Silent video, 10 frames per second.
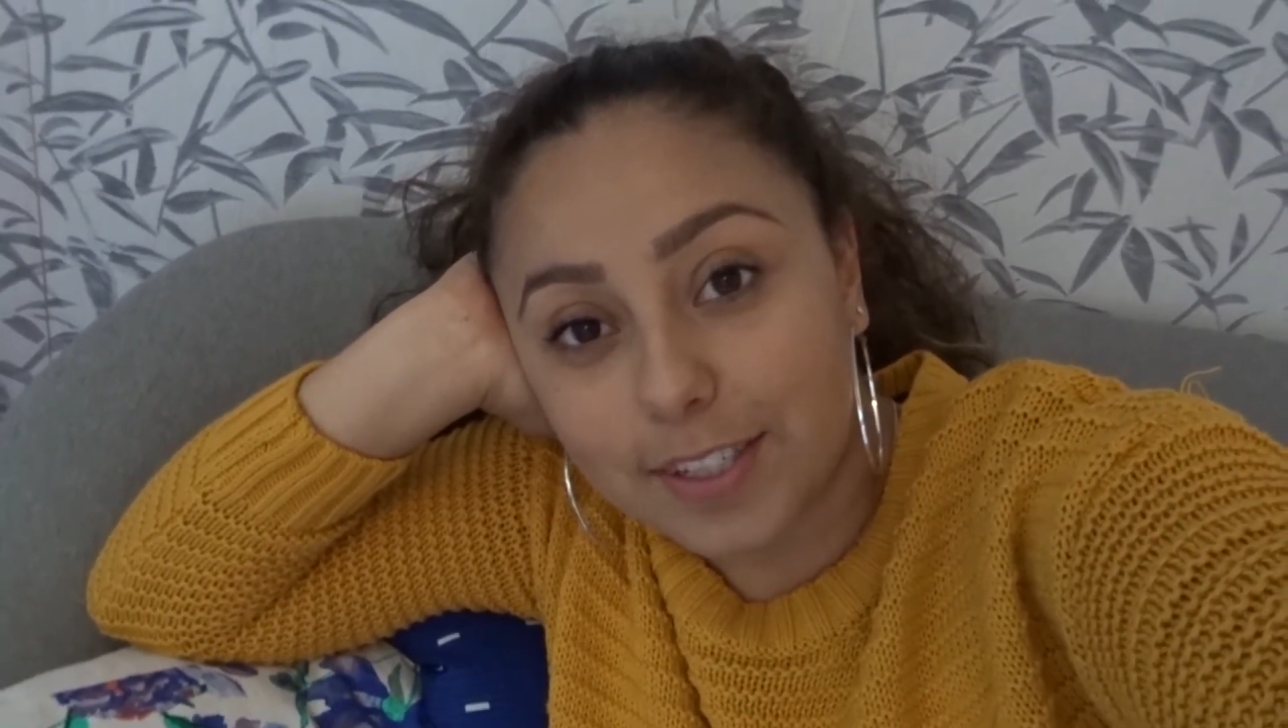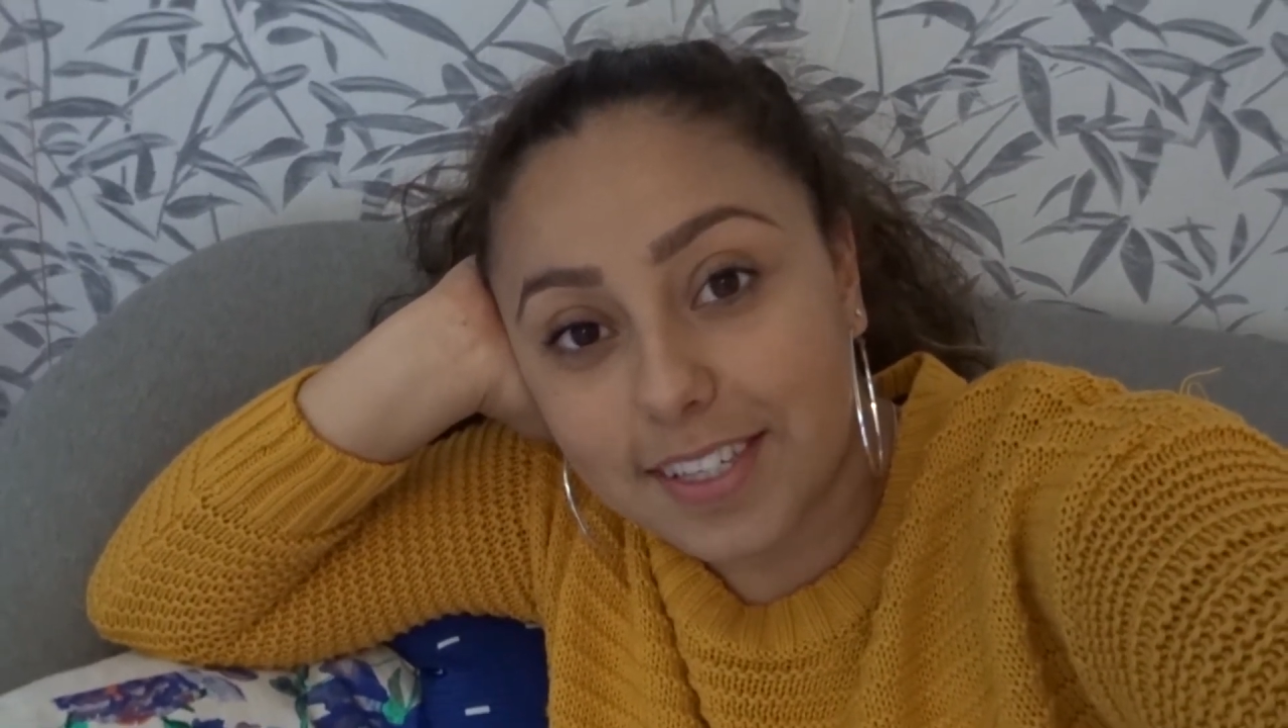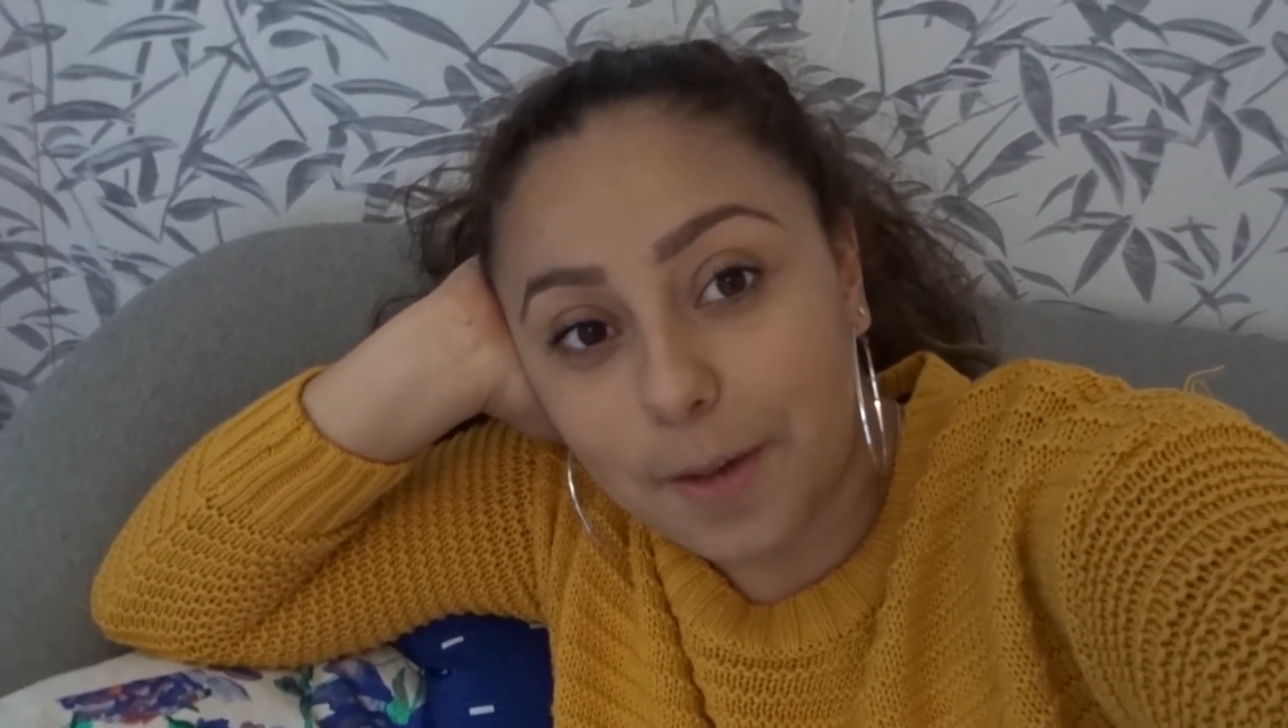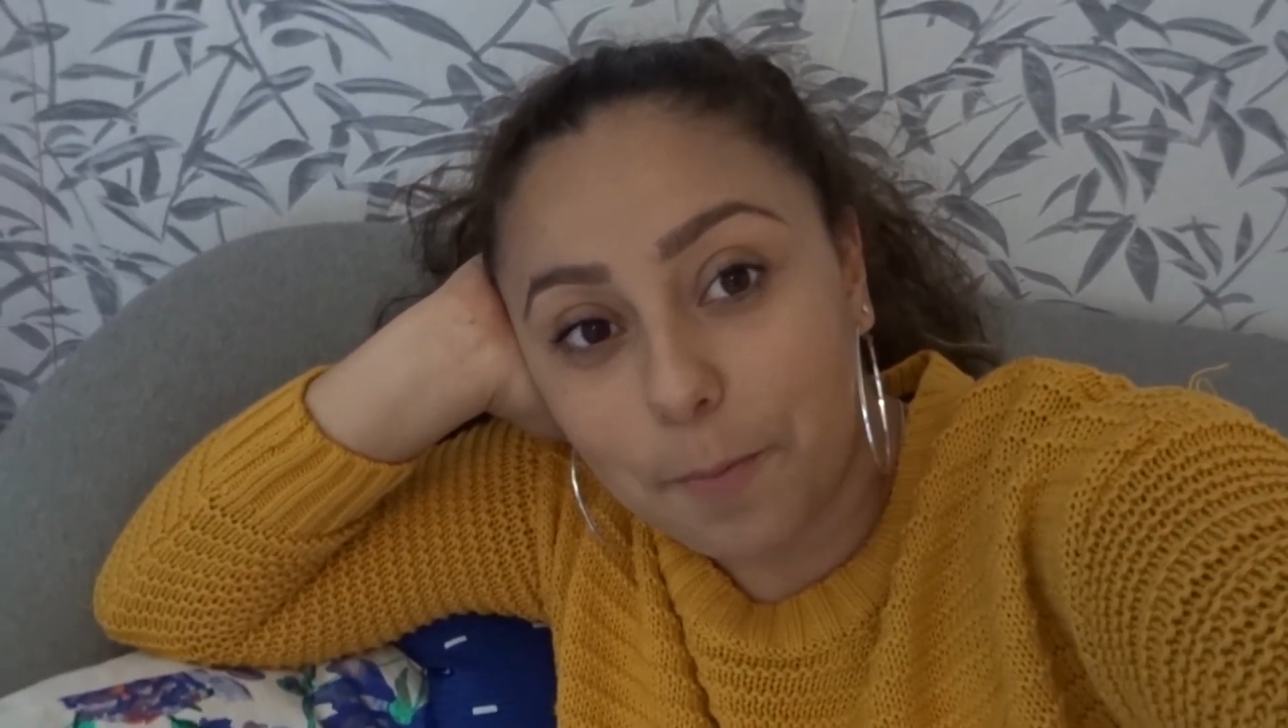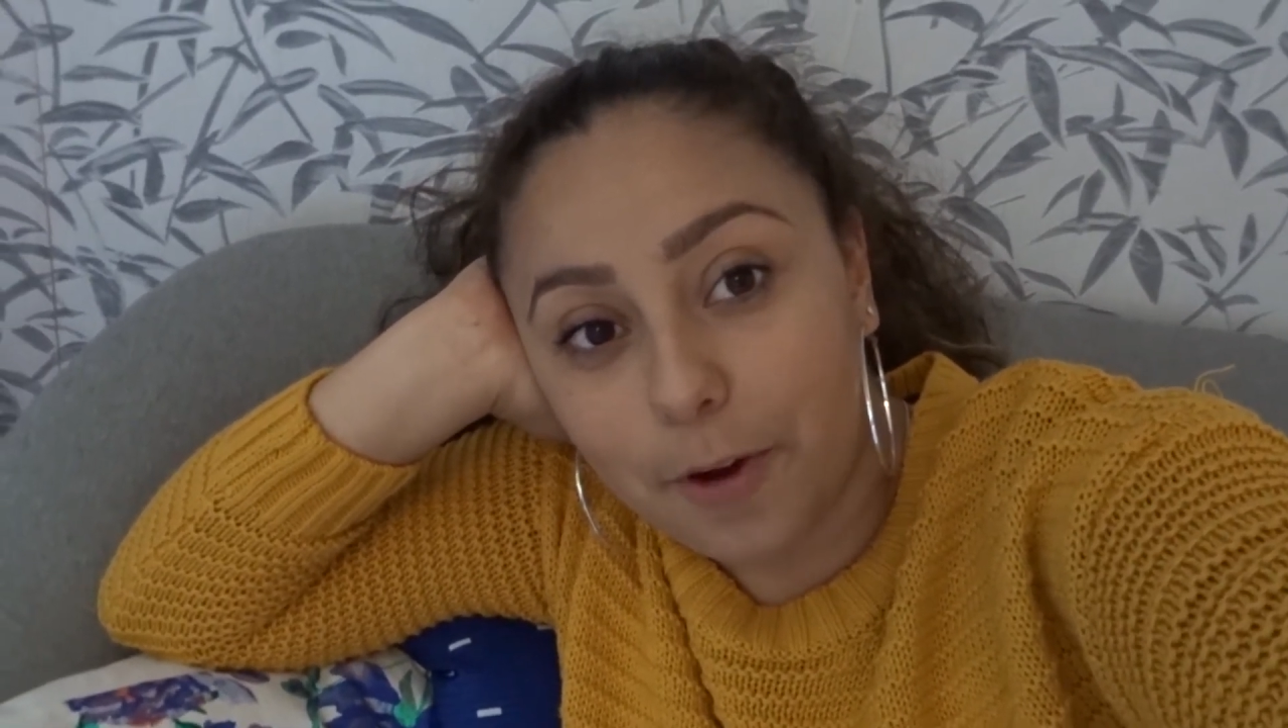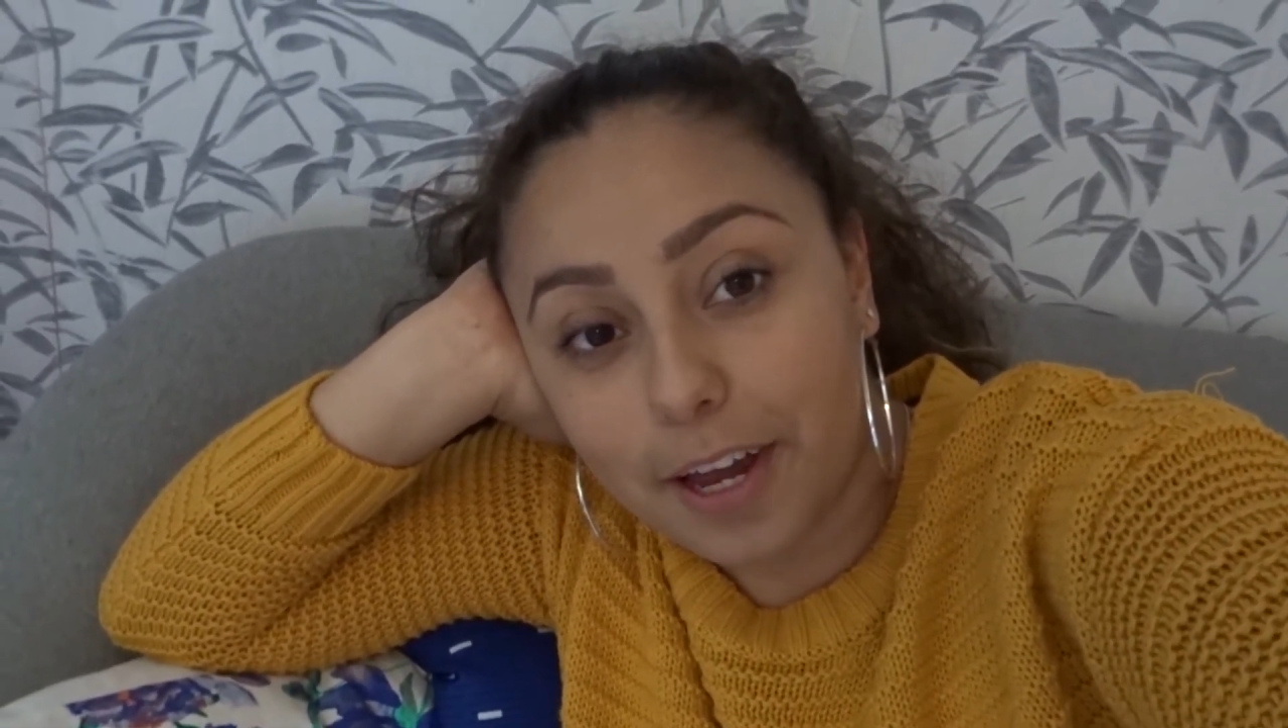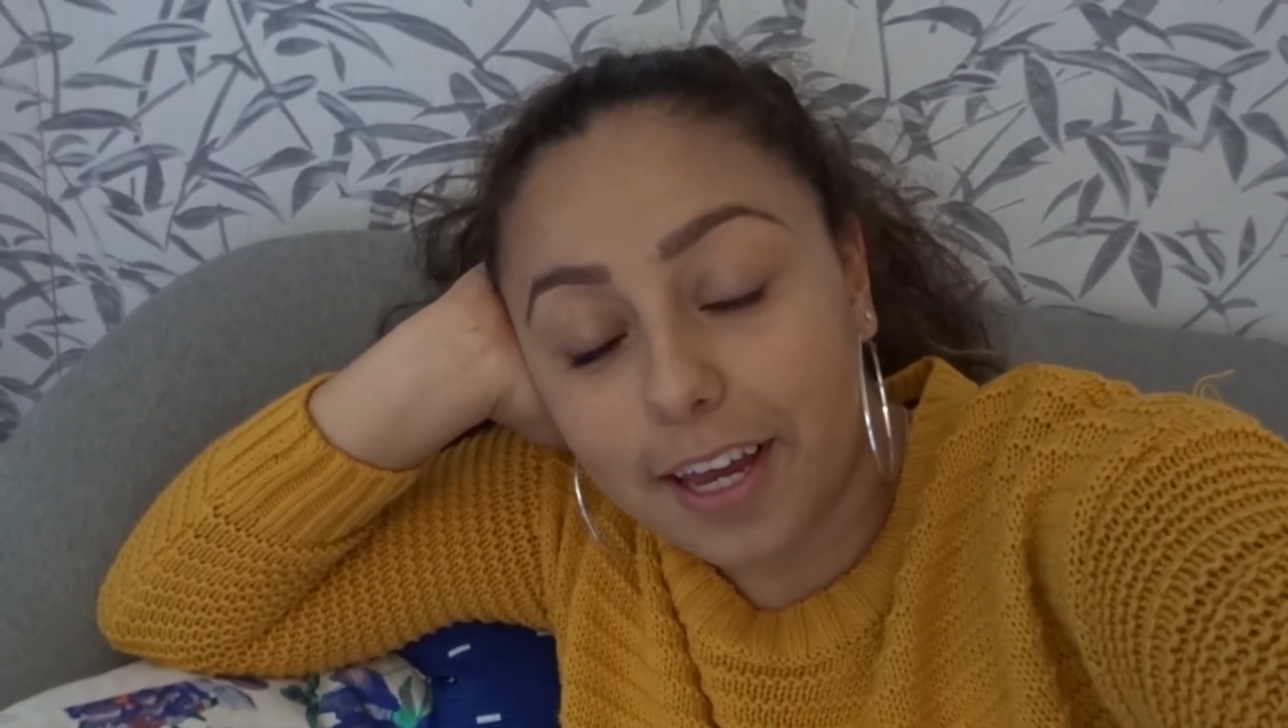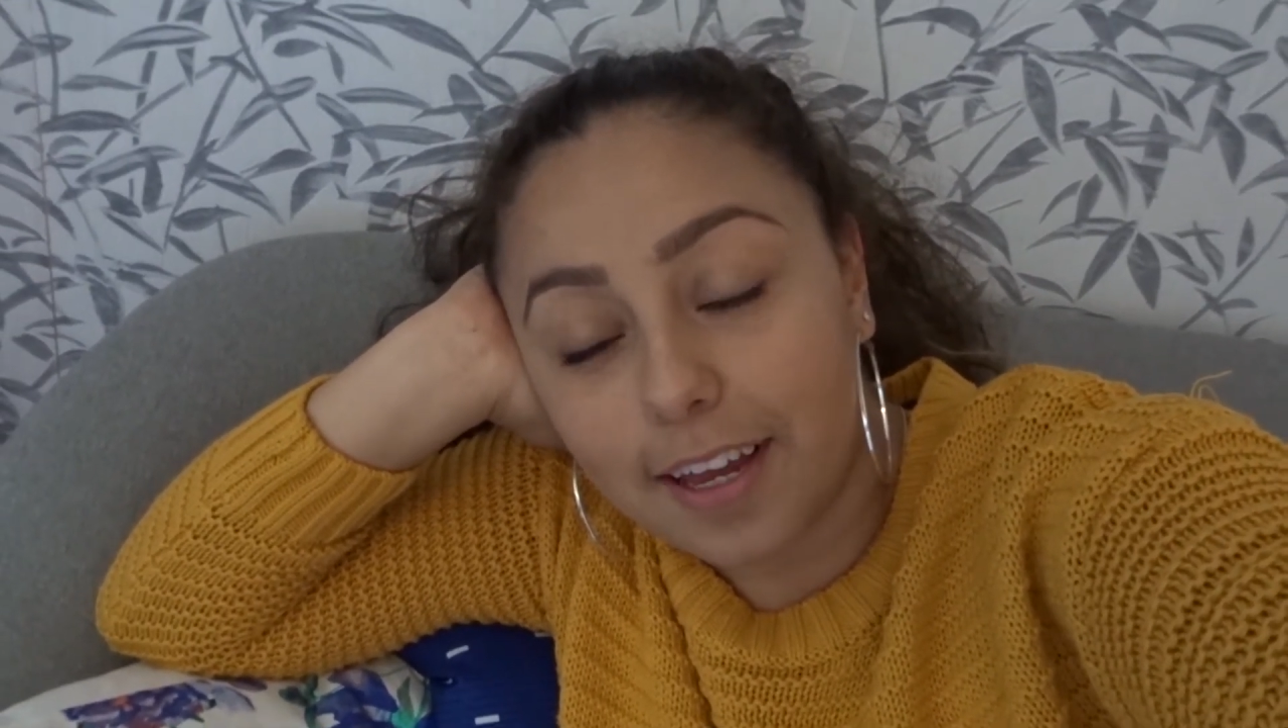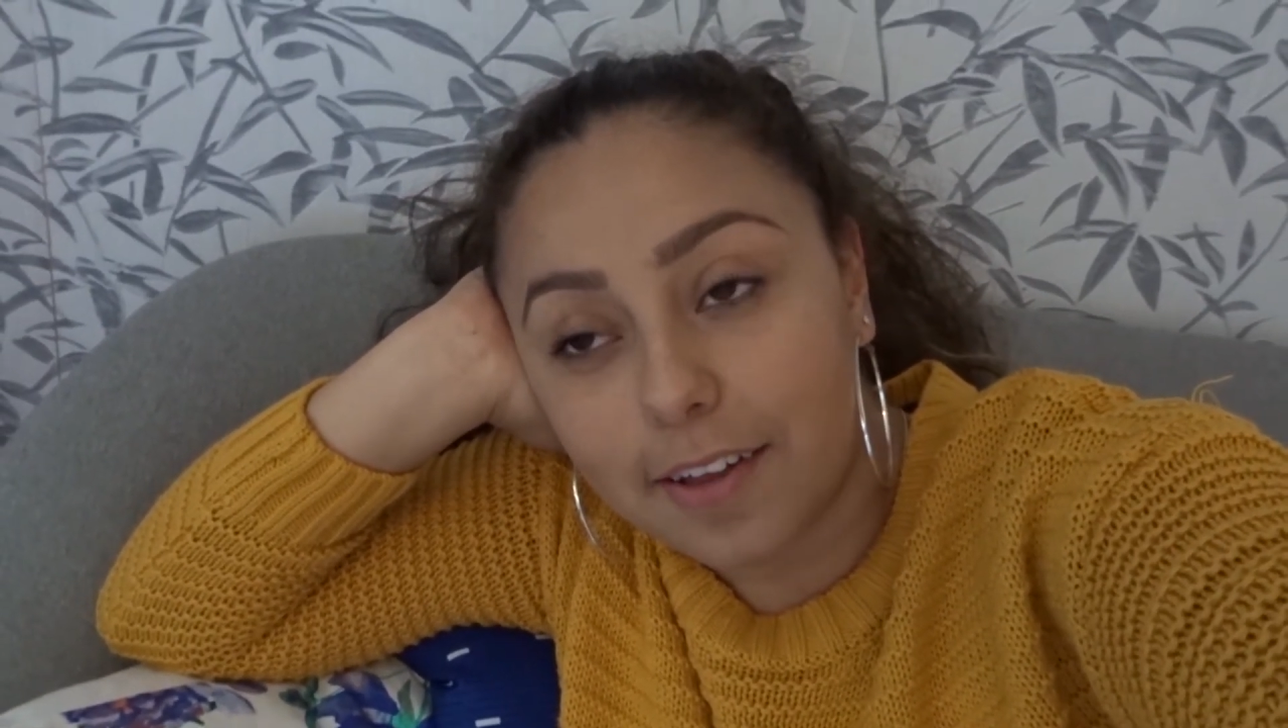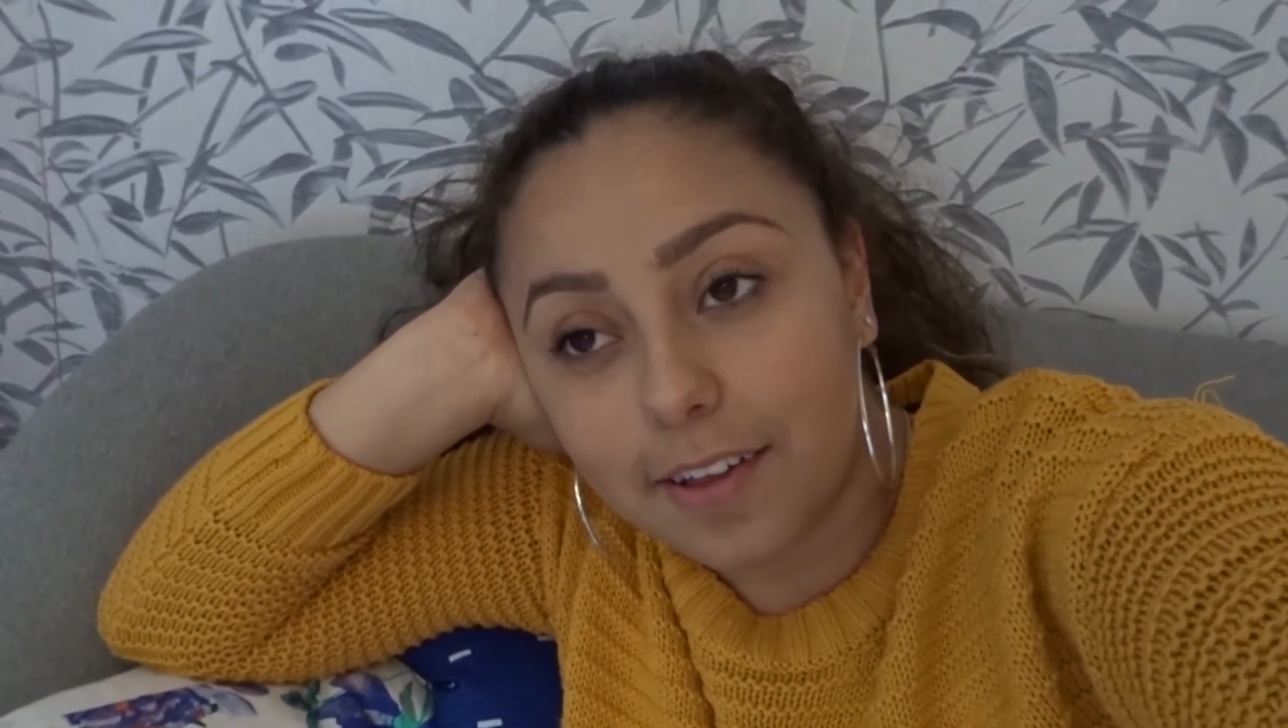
Subway,